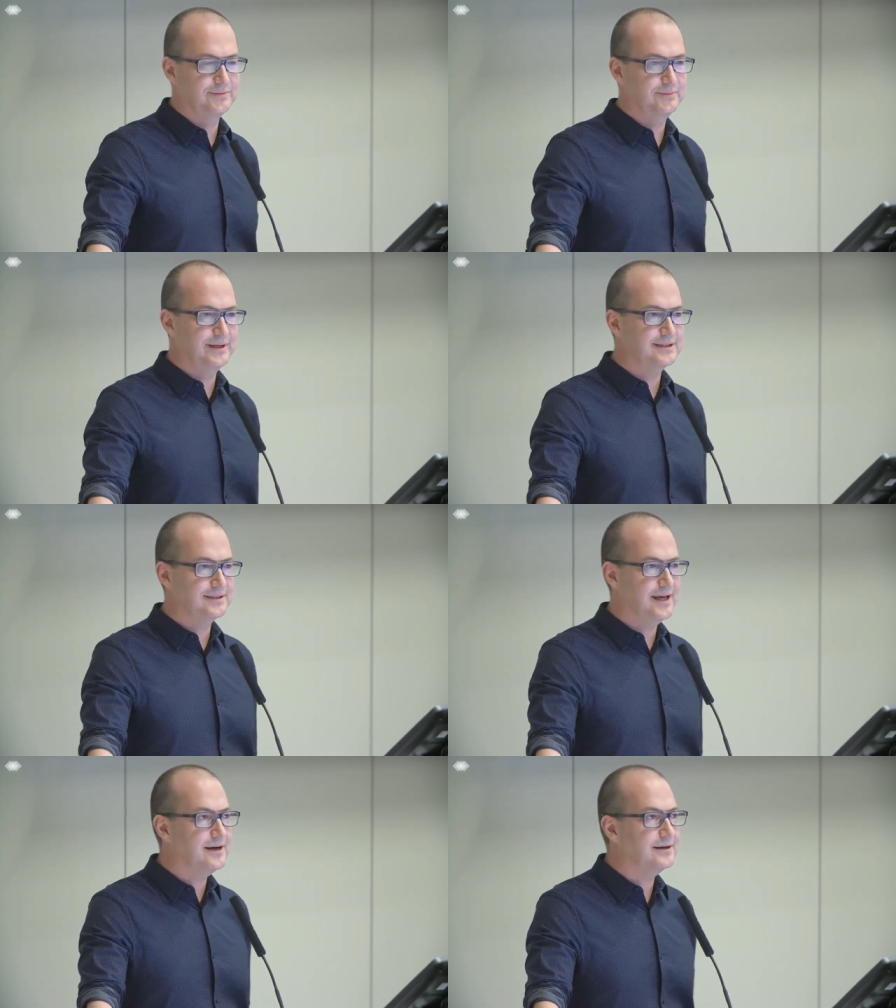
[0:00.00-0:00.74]
being
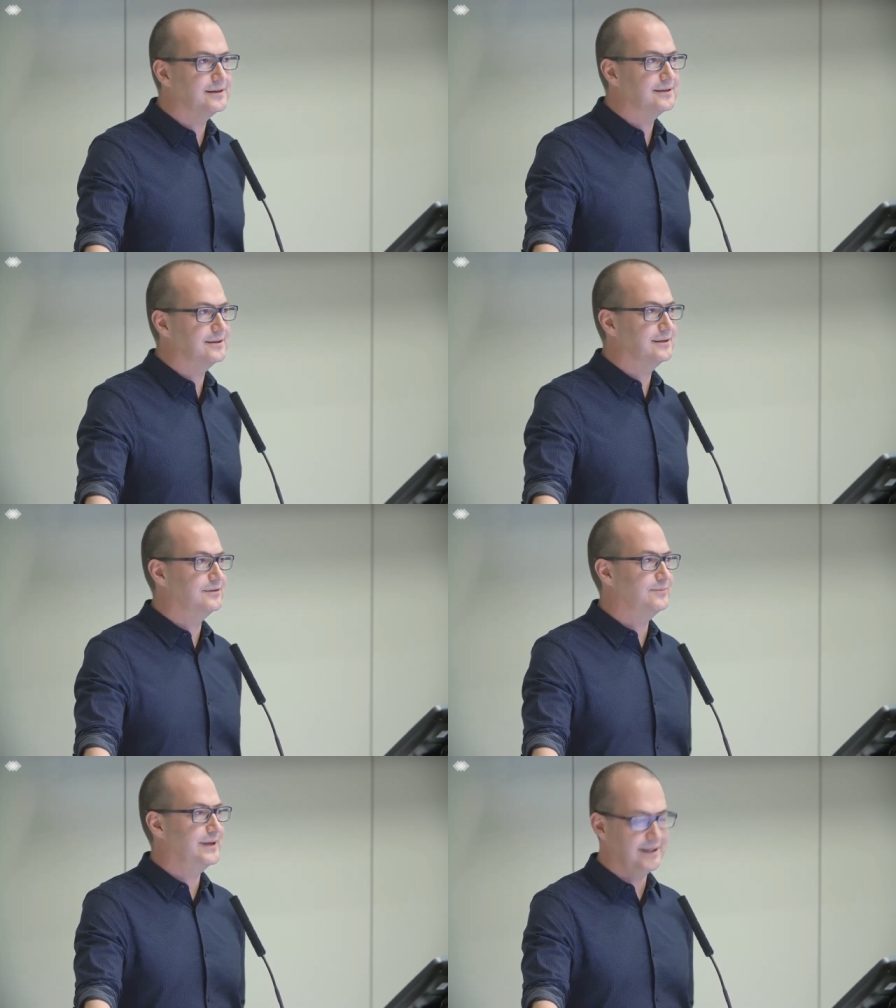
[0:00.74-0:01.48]
scared,
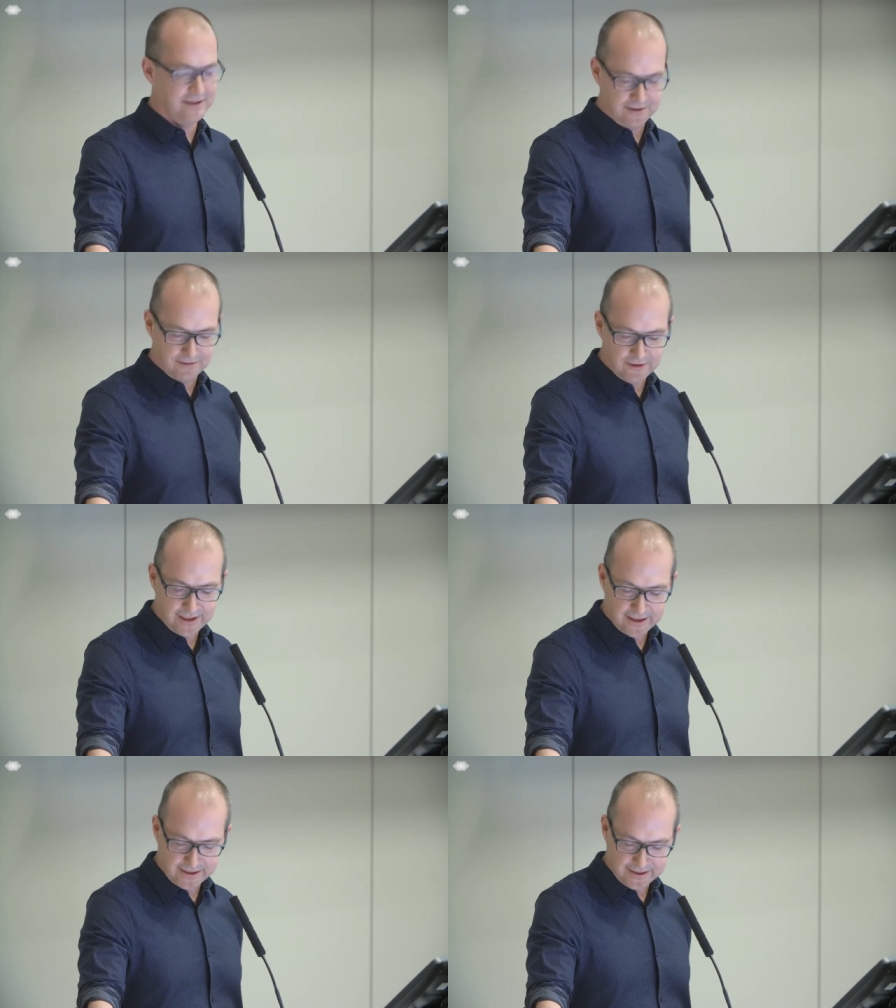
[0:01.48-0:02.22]
of being
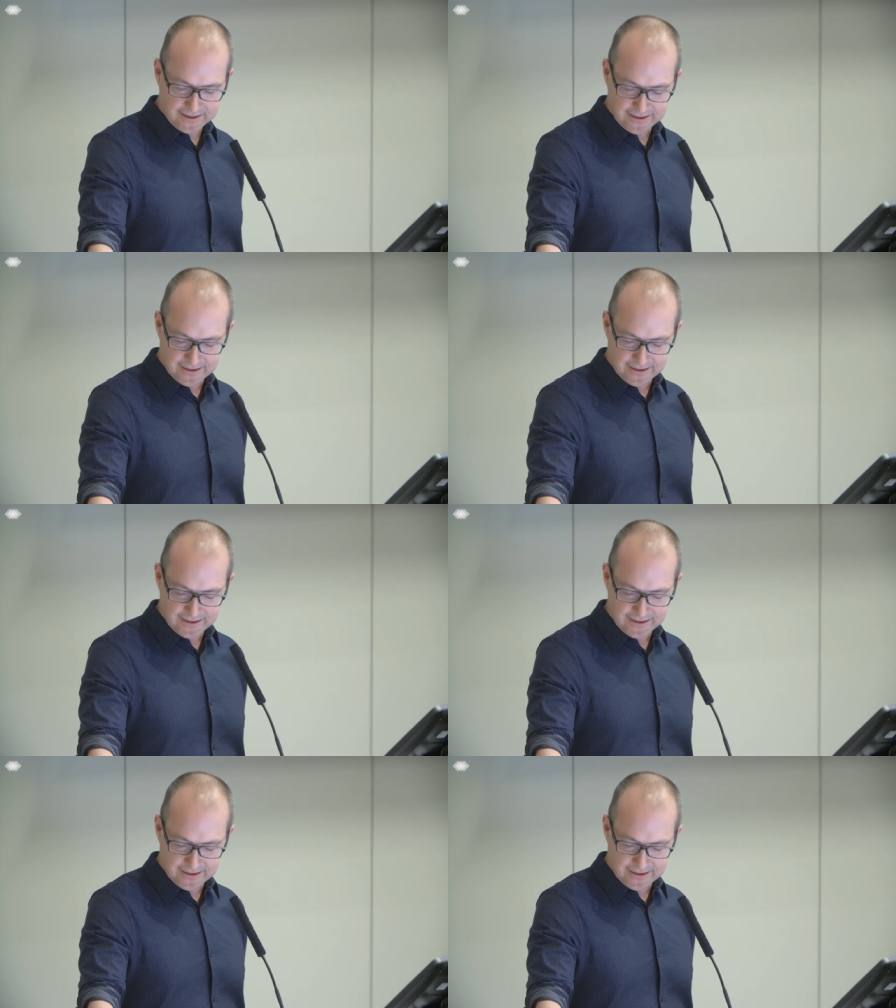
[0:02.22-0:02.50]
heroic,